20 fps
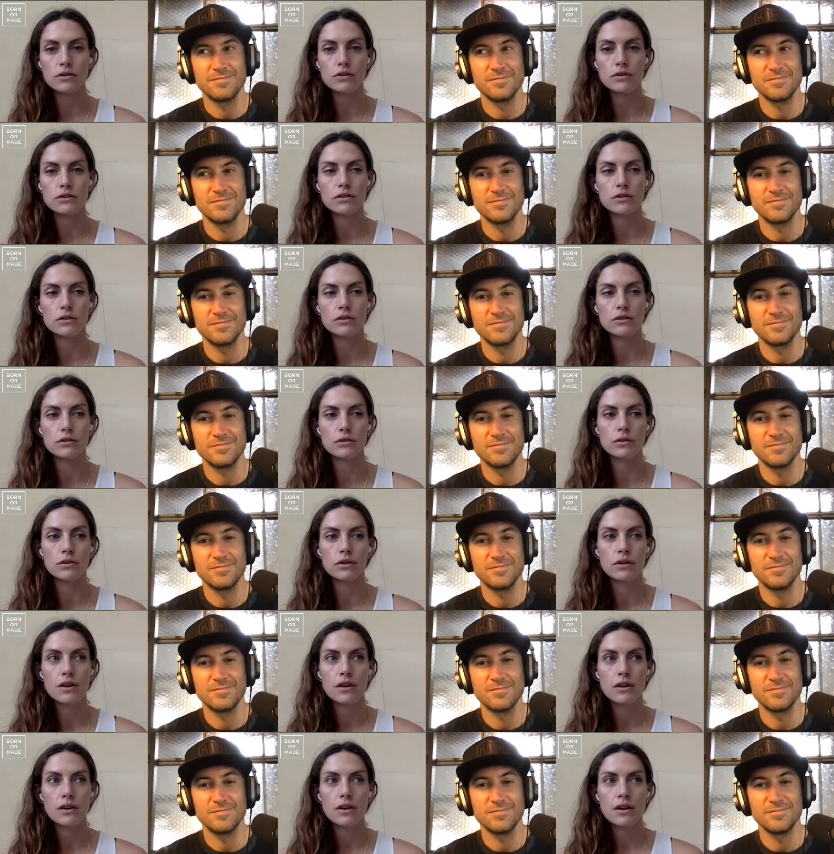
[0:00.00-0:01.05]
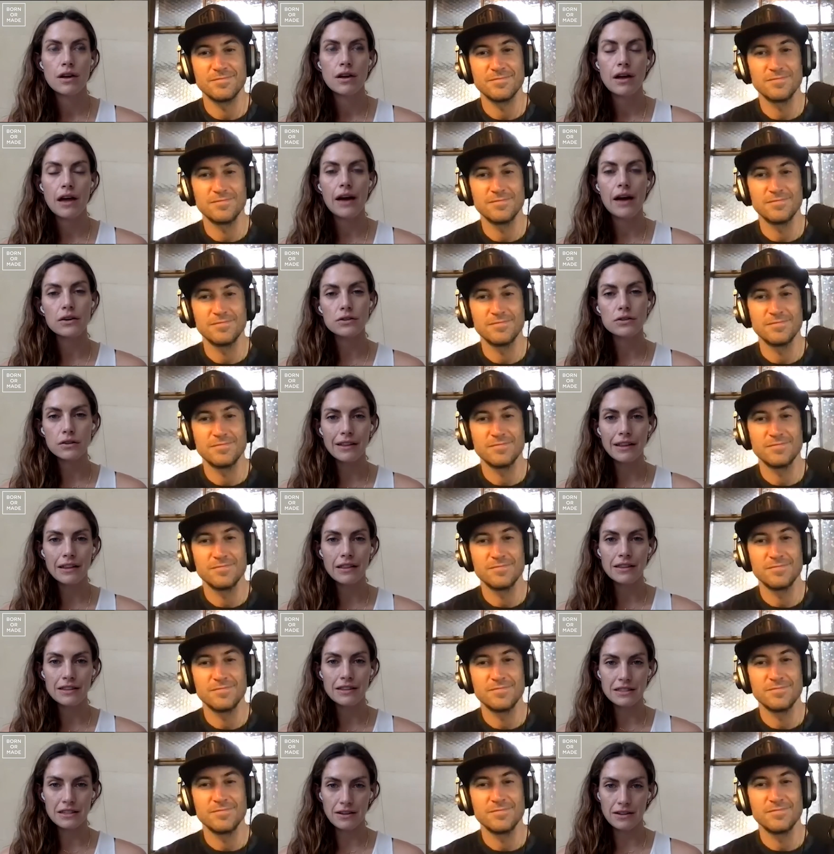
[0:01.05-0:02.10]
Speaker 1: how to actually
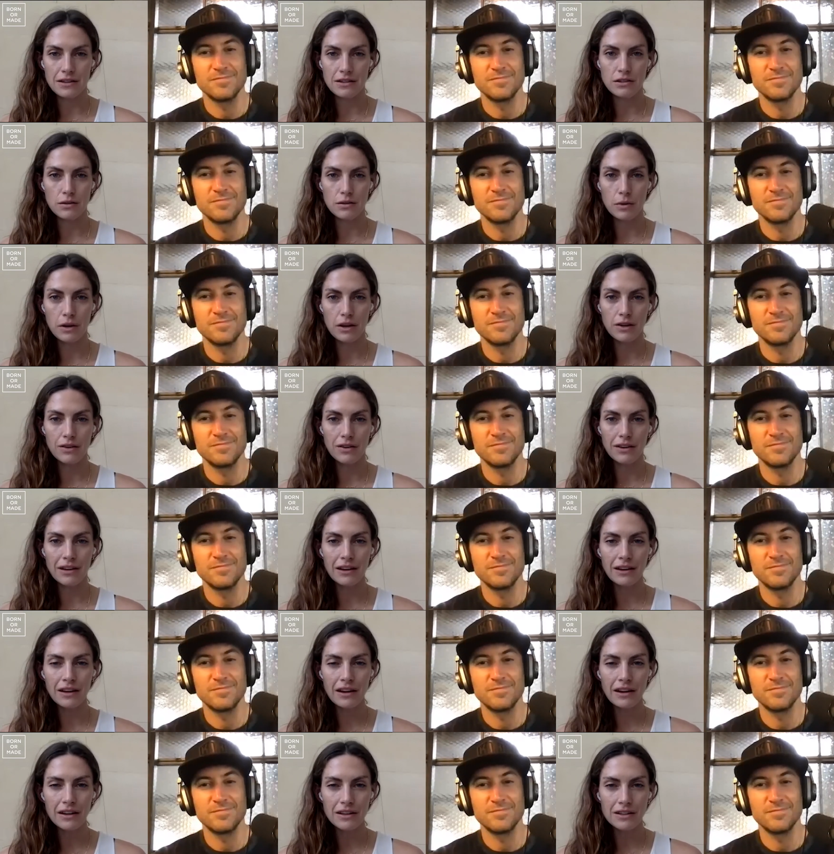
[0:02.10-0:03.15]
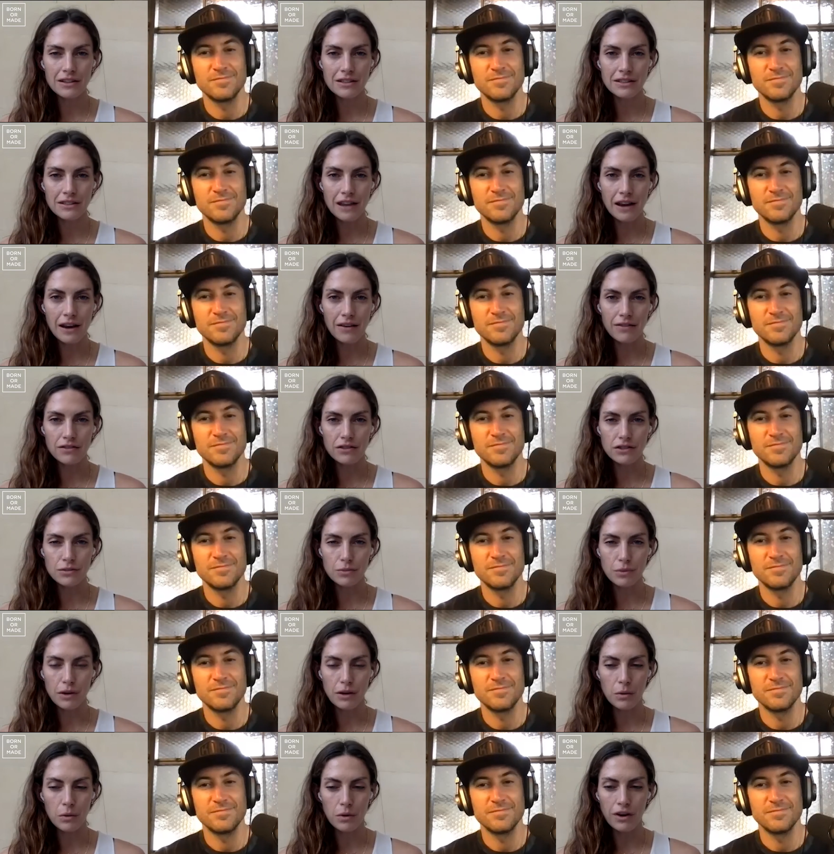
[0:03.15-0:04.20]
listen to what you need instead of just
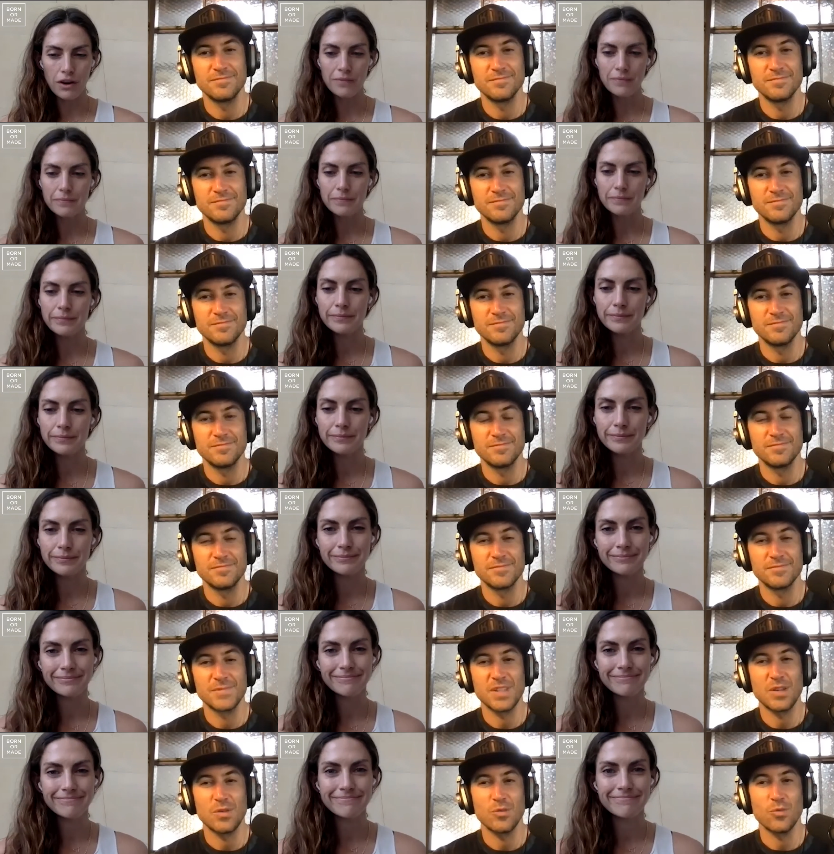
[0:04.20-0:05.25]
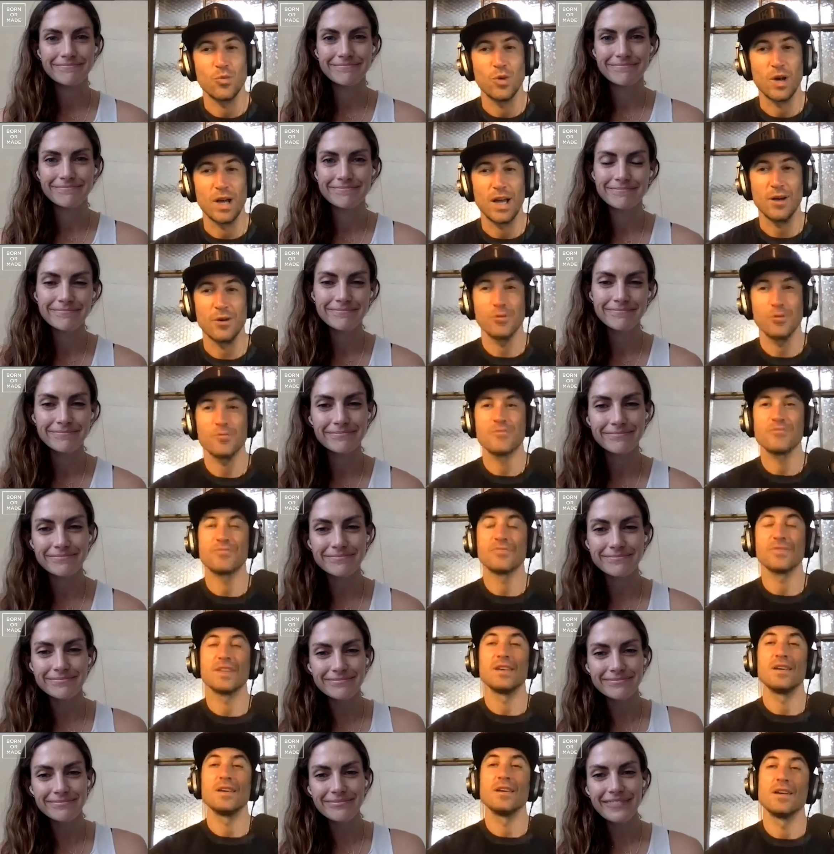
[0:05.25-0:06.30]
what you want.
Speaker 2: Wow.
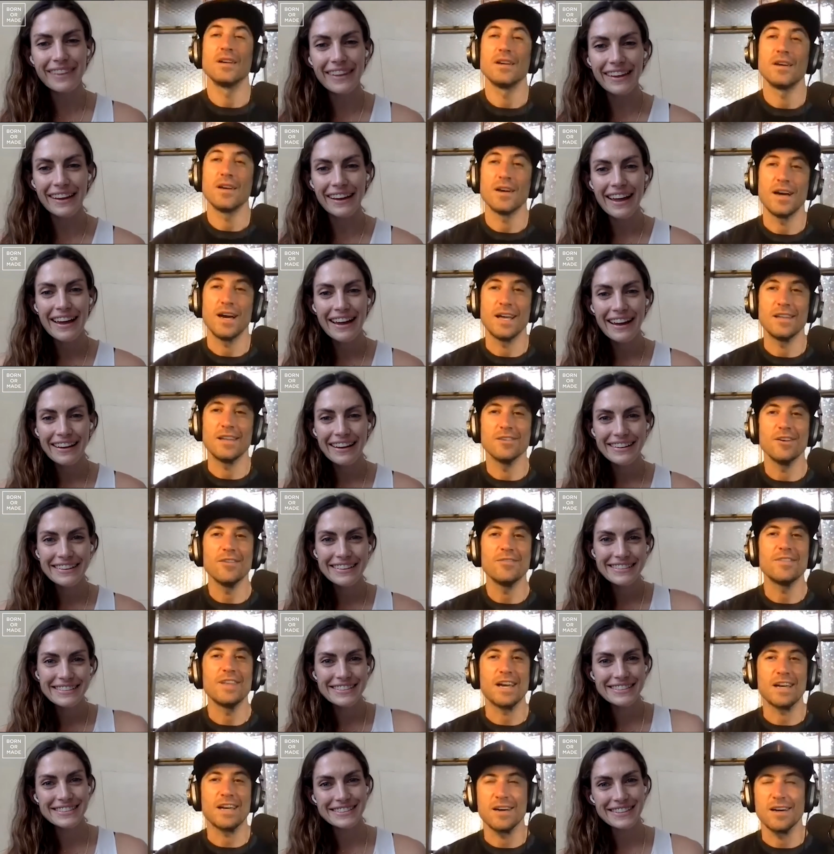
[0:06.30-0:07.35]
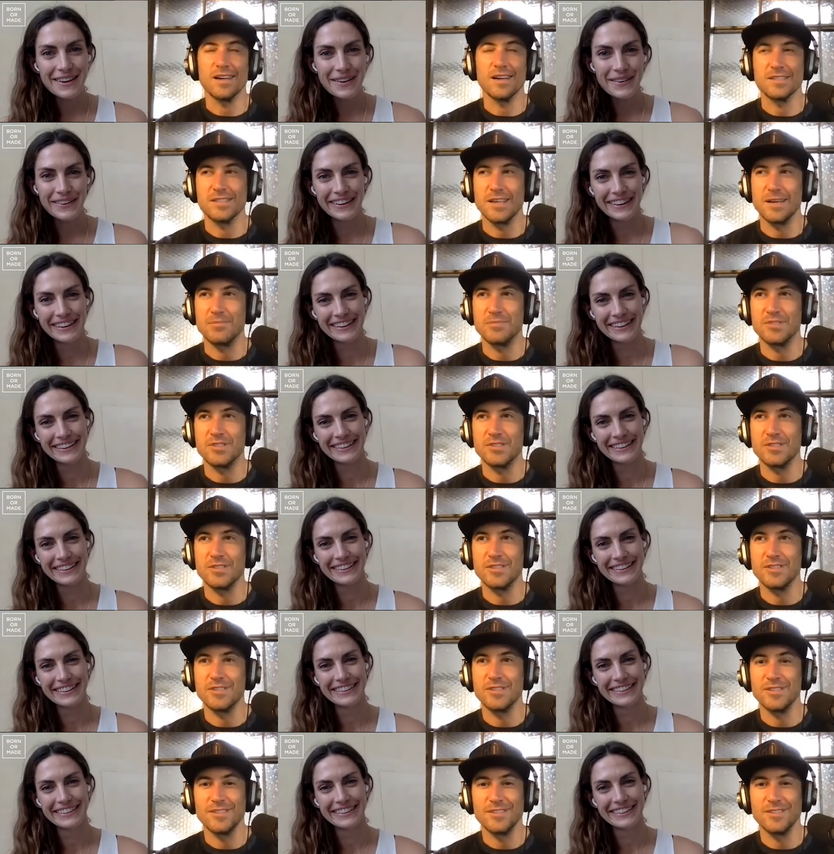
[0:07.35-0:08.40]
I love that concept.
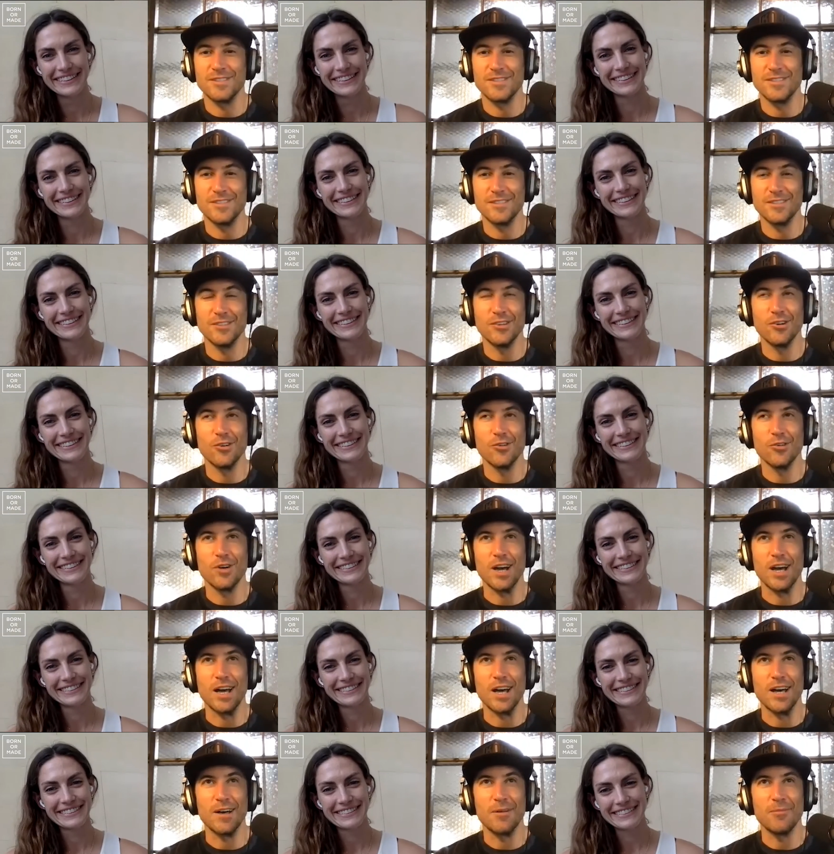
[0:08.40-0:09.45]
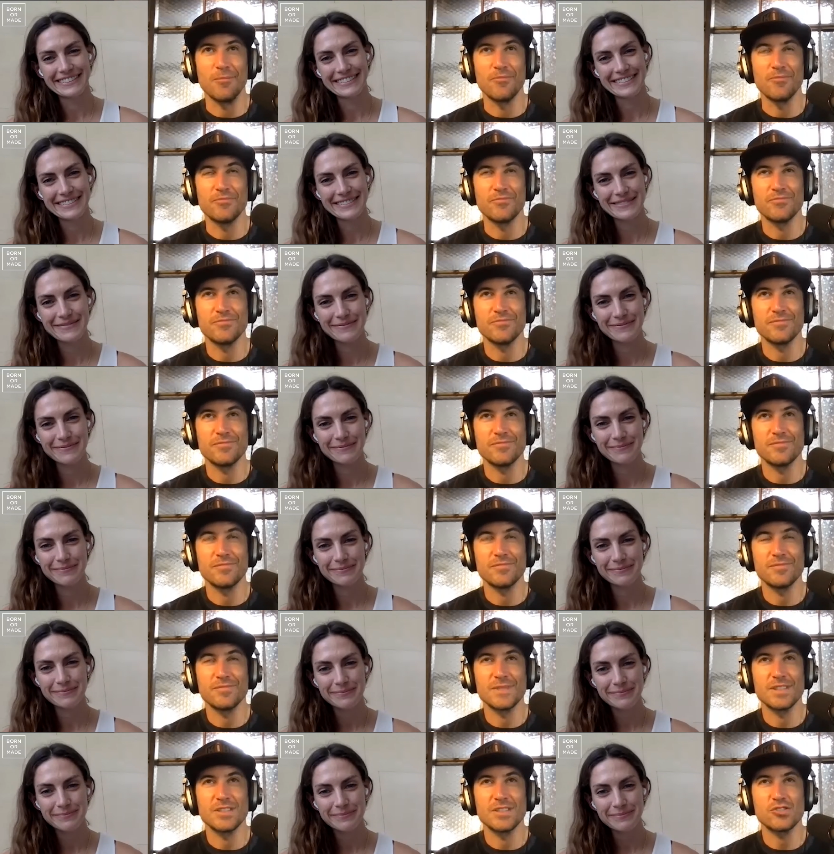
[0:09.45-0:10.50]
you know, um,
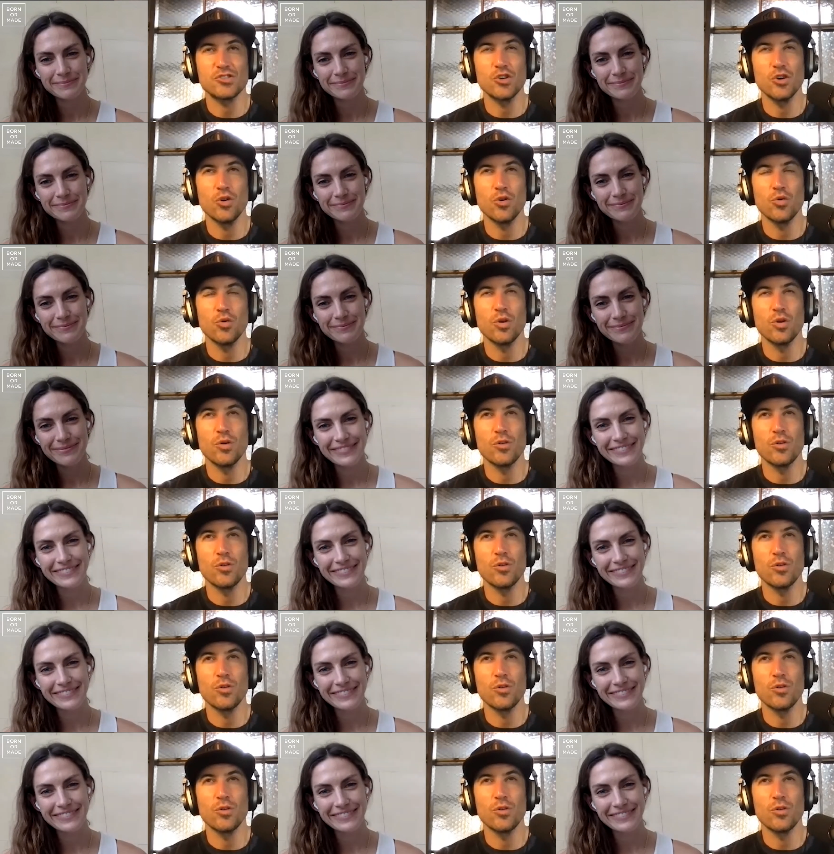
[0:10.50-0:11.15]
so